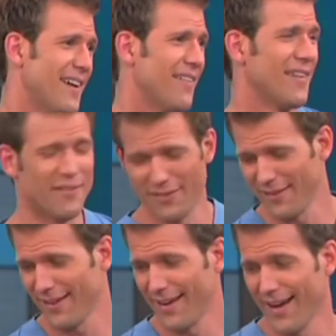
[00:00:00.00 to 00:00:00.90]
I mean,
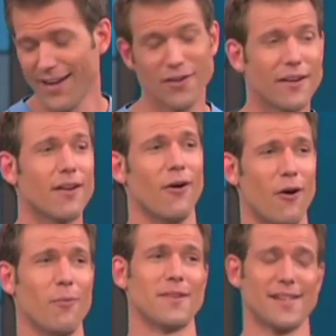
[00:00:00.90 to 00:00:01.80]
and you can go
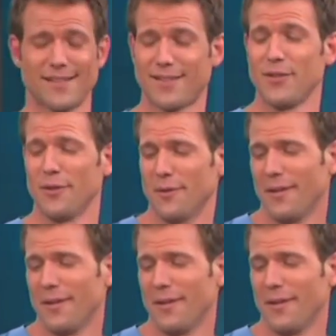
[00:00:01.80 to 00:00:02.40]
home with these too,